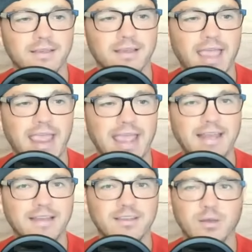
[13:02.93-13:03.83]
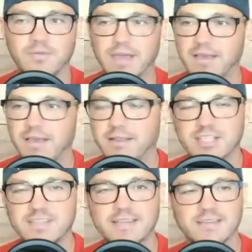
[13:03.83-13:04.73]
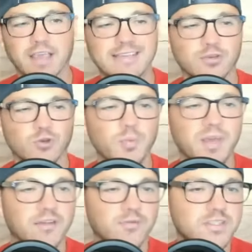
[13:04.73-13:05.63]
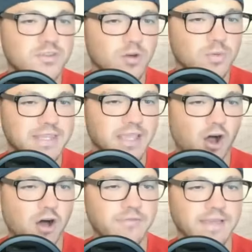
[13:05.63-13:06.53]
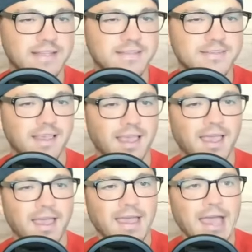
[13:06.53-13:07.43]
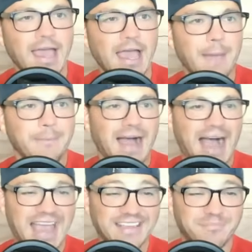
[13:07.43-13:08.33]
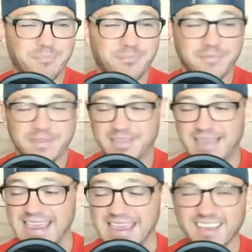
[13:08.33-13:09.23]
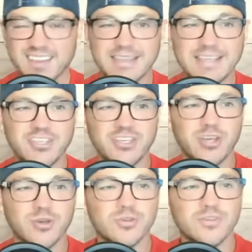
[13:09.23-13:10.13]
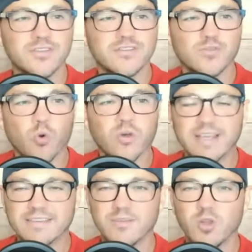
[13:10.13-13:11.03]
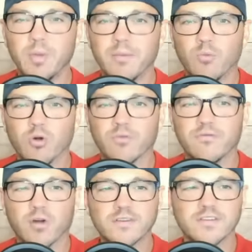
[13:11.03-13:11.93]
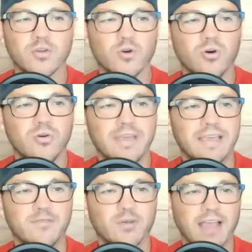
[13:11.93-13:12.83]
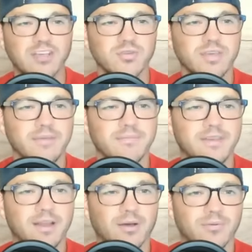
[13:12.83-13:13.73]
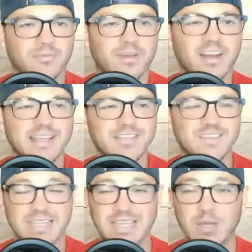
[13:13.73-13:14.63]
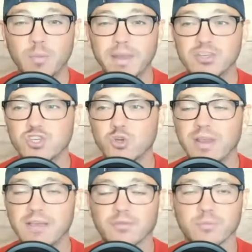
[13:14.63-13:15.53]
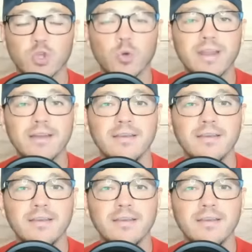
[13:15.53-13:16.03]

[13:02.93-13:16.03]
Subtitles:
And, if just as a group here, if we start with the offense, I think this year's scoring is a little bit more versatile if you're actually, going to get just a little bit of shooting from Ewan